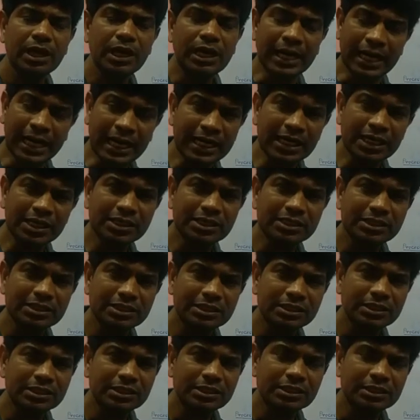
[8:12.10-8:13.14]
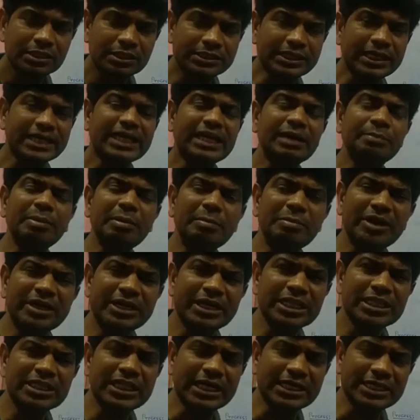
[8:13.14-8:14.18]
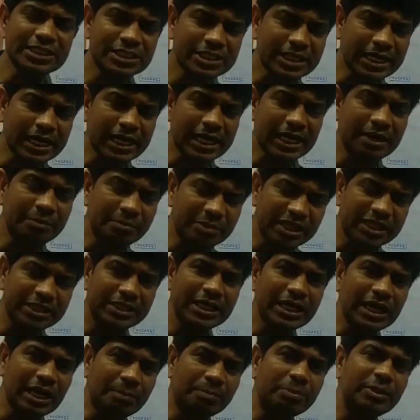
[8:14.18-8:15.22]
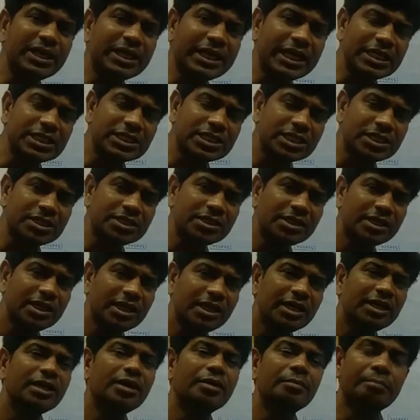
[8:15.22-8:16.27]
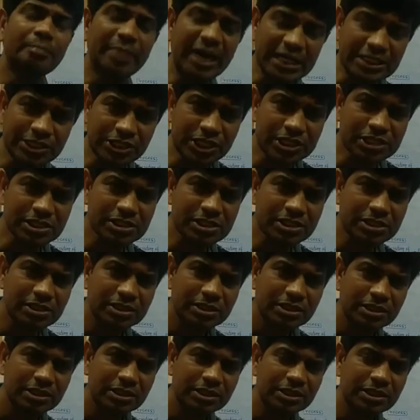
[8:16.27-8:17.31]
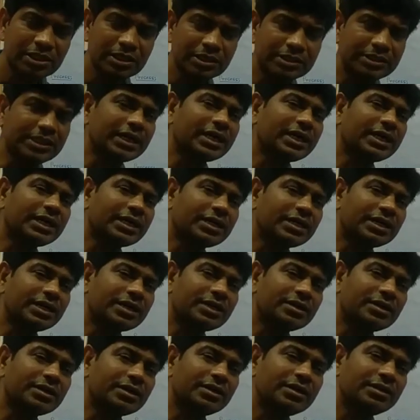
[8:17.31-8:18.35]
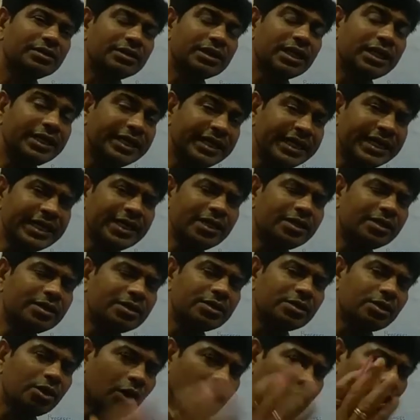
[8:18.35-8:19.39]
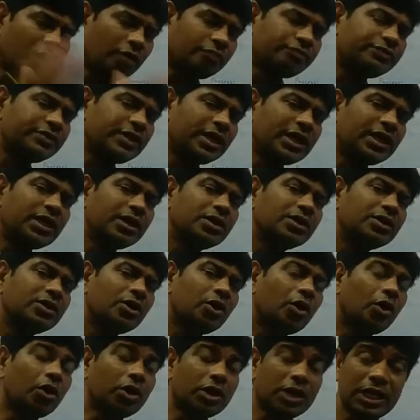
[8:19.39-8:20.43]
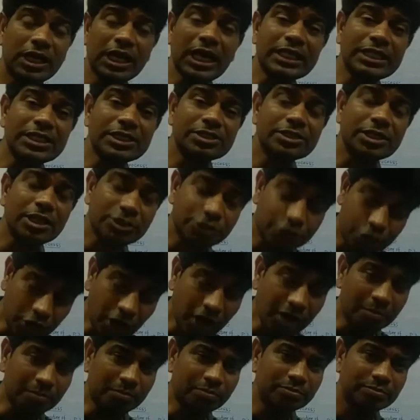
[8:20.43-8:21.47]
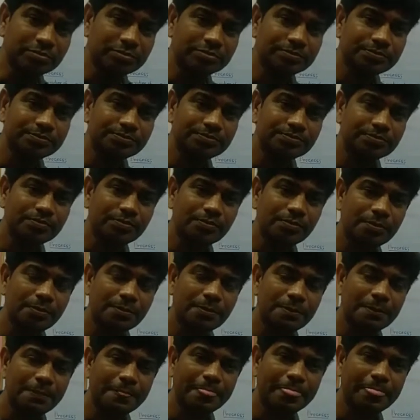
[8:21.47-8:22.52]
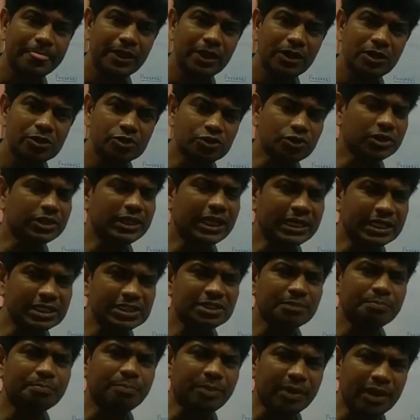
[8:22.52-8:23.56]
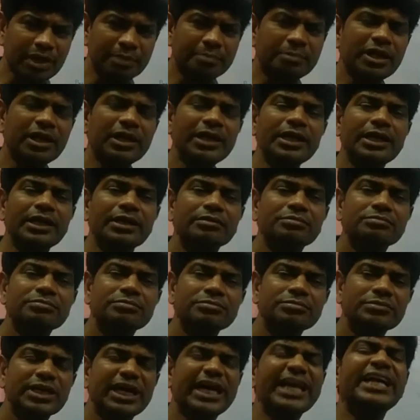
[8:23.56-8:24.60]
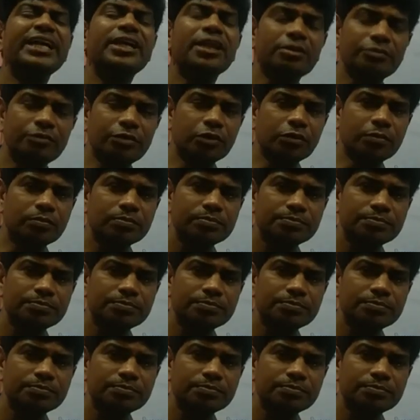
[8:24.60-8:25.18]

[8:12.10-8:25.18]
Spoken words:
and the capability that is claimed in their application matches the need of the organizational job. So that is a preliminary interview.